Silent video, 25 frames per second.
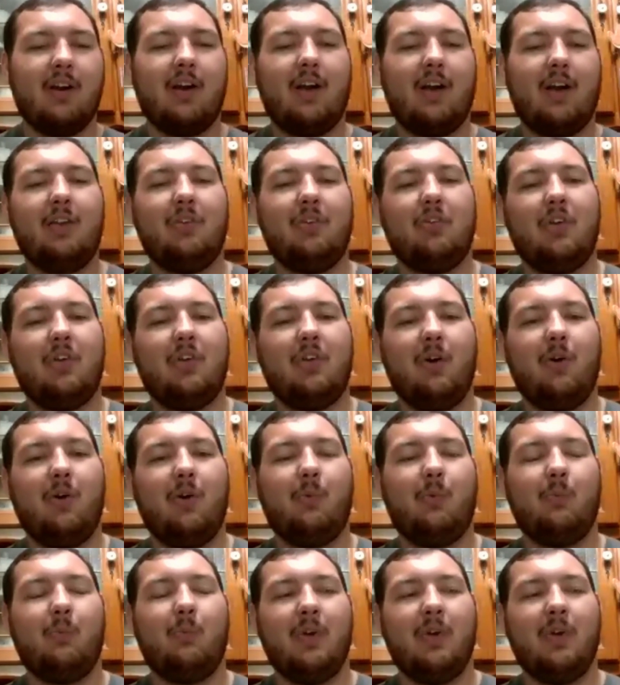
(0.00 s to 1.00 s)
and
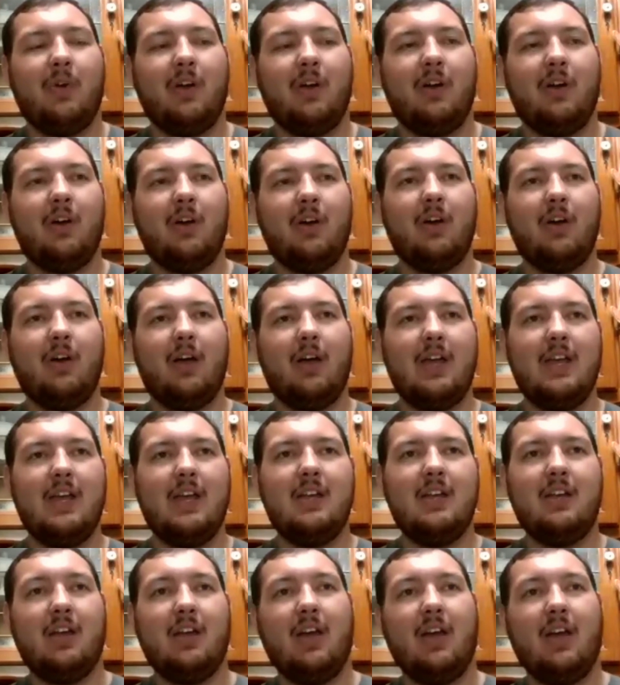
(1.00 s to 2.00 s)
so
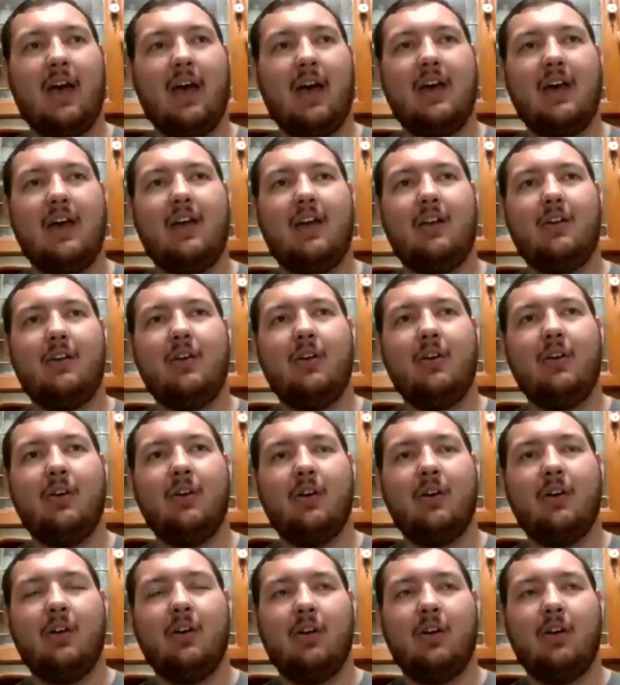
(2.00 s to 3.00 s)
he had
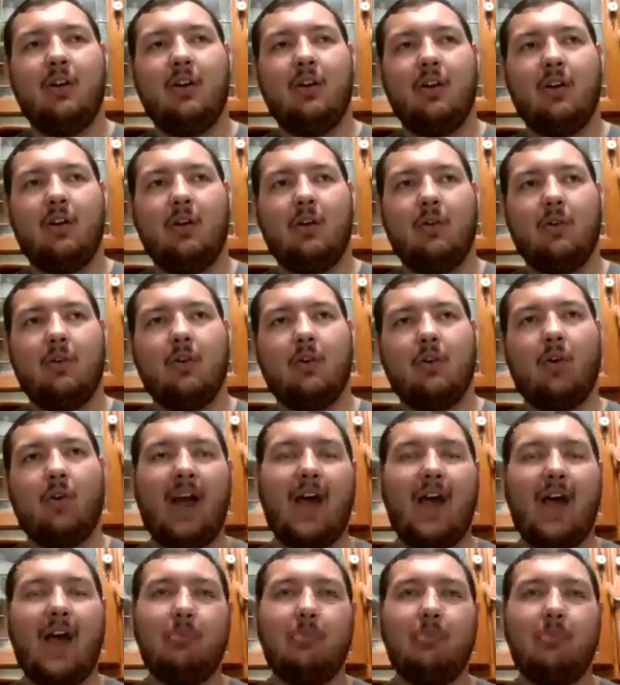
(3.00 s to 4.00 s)

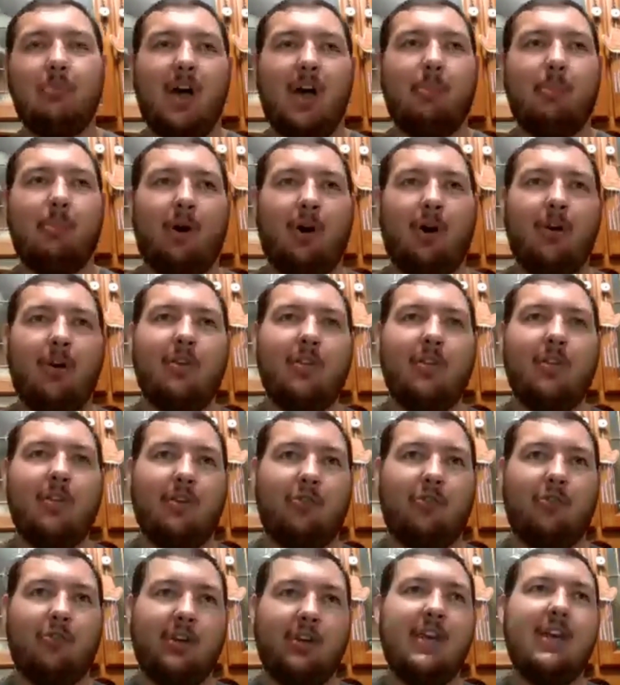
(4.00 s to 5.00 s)
grabbed up onto the
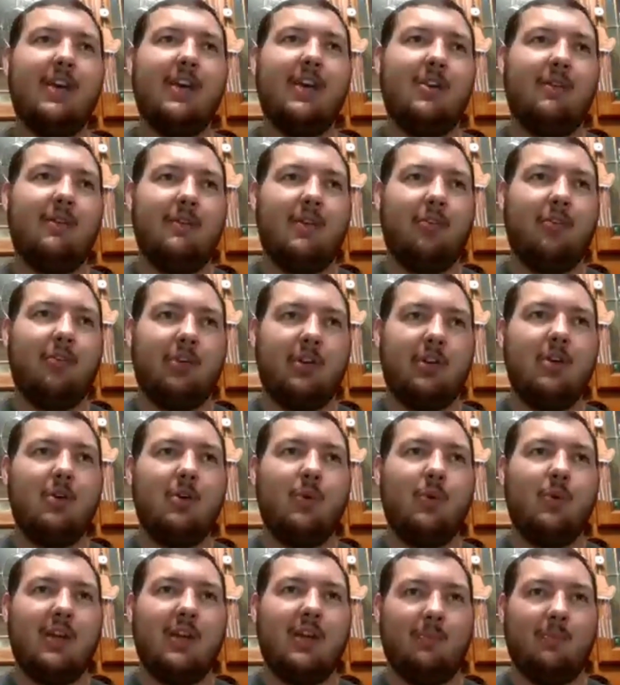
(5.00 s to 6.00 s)
skid of this
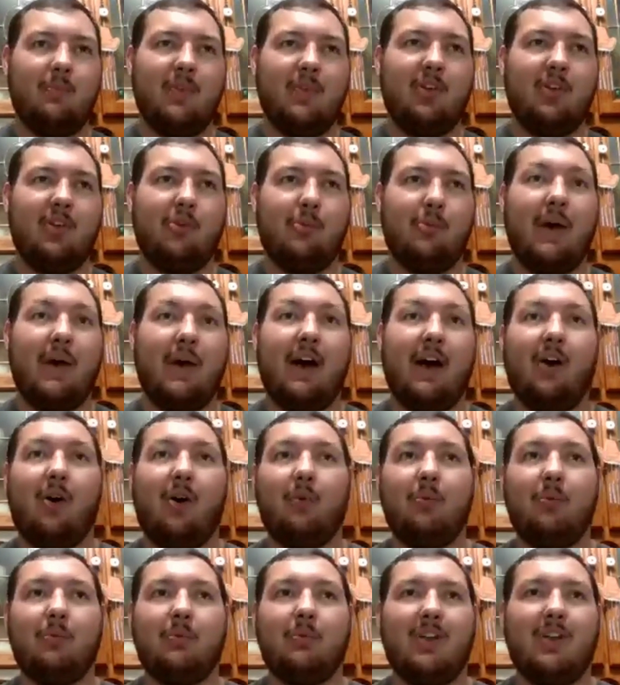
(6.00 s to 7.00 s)
Huey that's
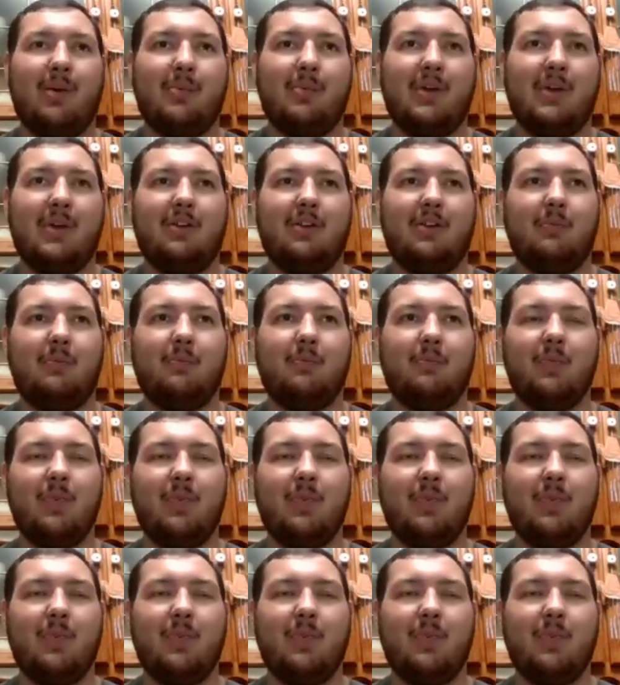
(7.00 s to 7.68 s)
about, I mean,